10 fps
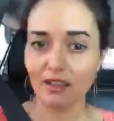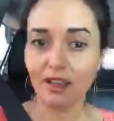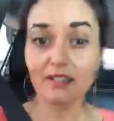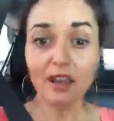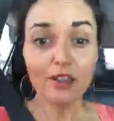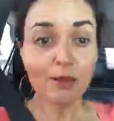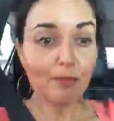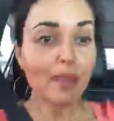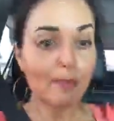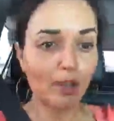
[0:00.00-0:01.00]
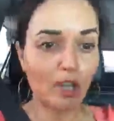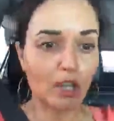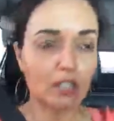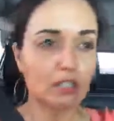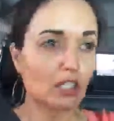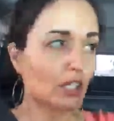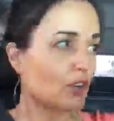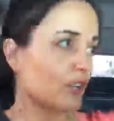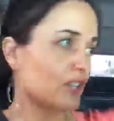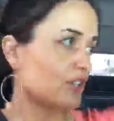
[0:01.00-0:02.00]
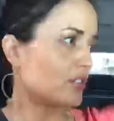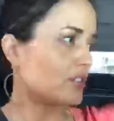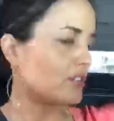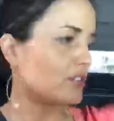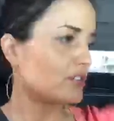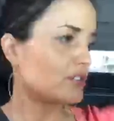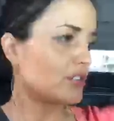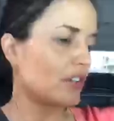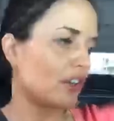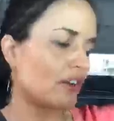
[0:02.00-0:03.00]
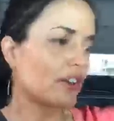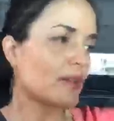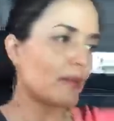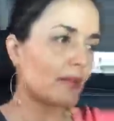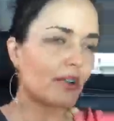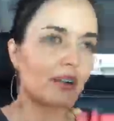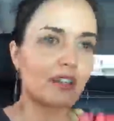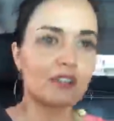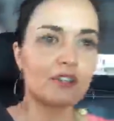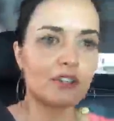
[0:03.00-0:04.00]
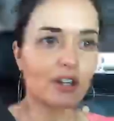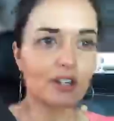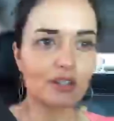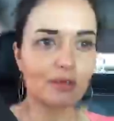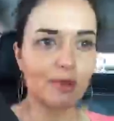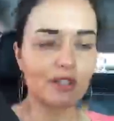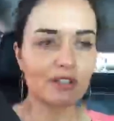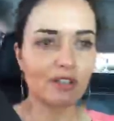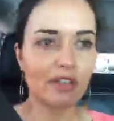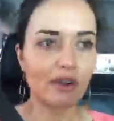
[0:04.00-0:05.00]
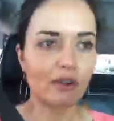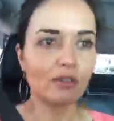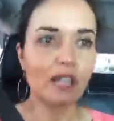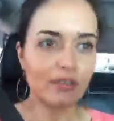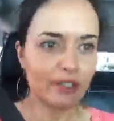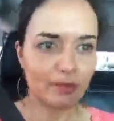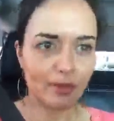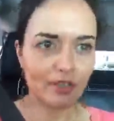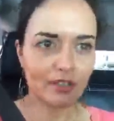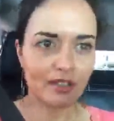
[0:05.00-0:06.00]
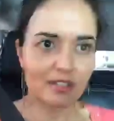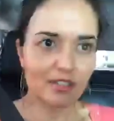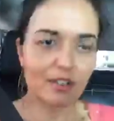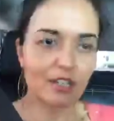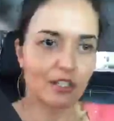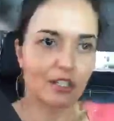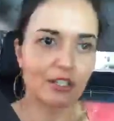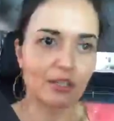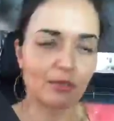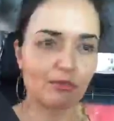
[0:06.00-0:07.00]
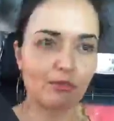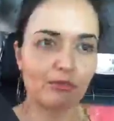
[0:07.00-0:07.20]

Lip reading: Because other people are going to, other people are going to judge you based on their own life experiences. They're going to judge you.